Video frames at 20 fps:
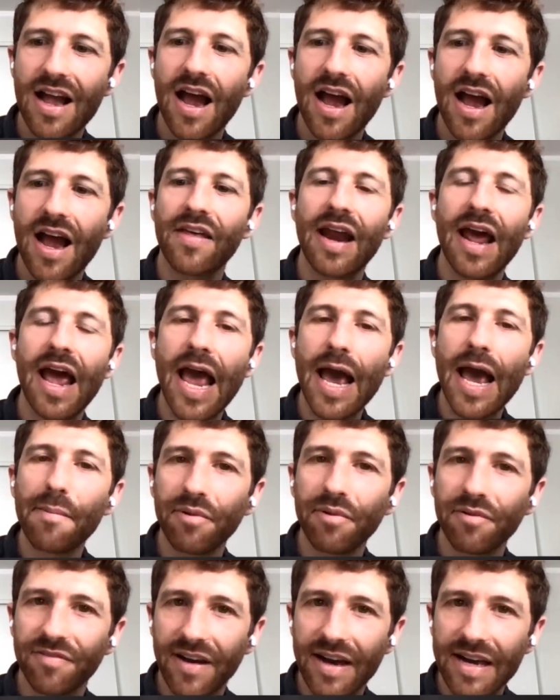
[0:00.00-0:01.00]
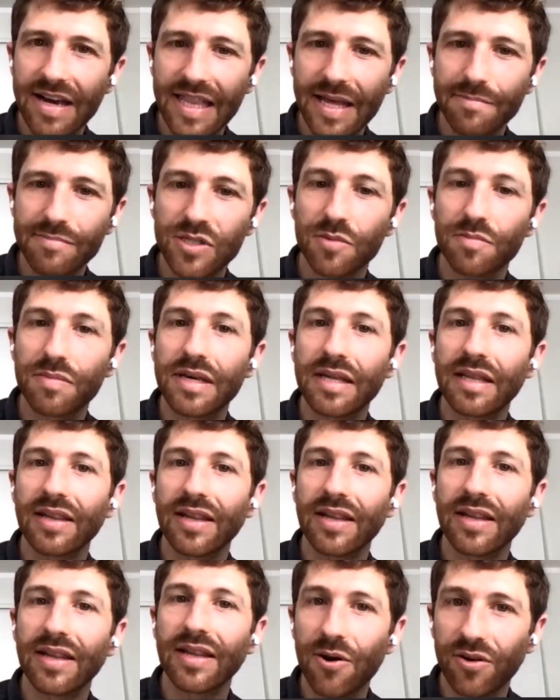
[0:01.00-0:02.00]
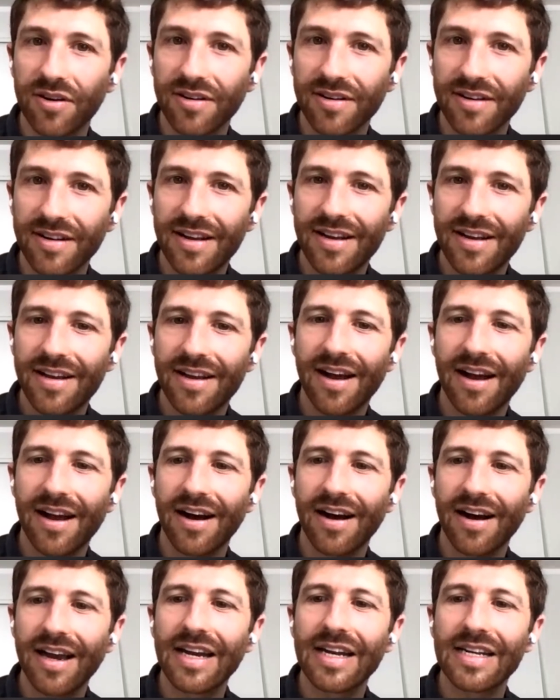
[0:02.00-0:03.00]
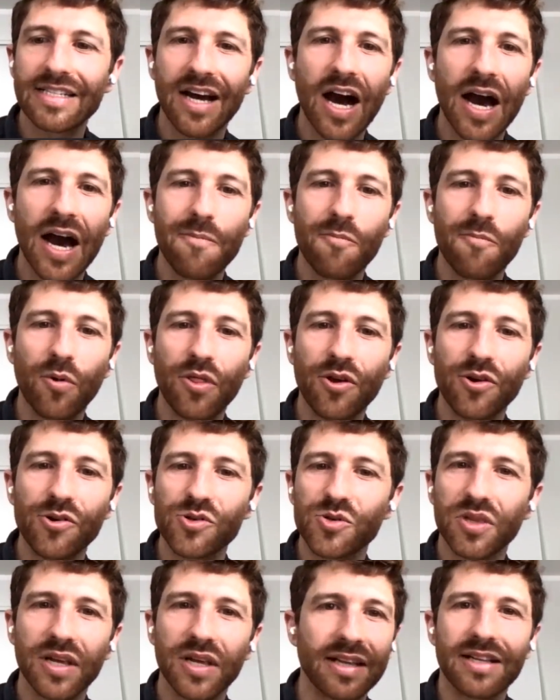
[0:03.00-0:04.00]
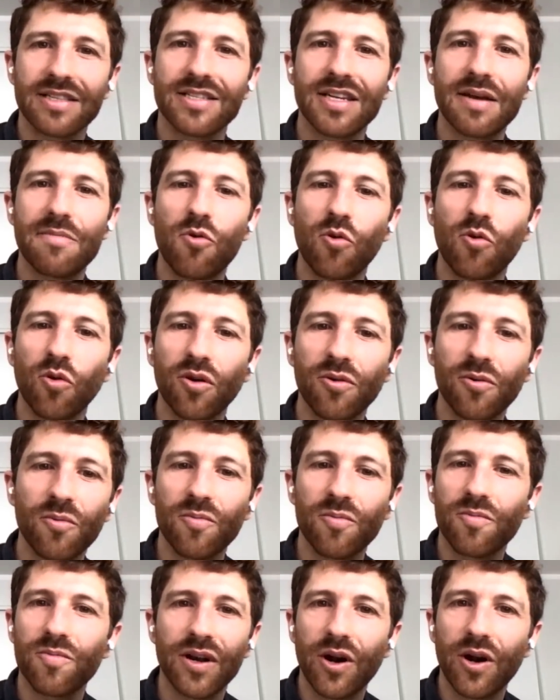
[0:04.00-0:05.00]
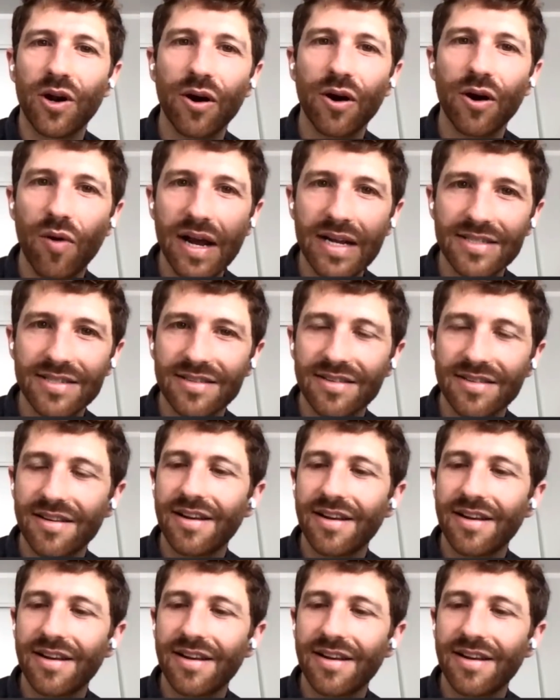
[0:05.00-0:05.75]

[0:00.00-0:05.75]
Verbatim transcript: and then amplifying them to be louder uh, in a time when there's, like, let's say, more you know unrest.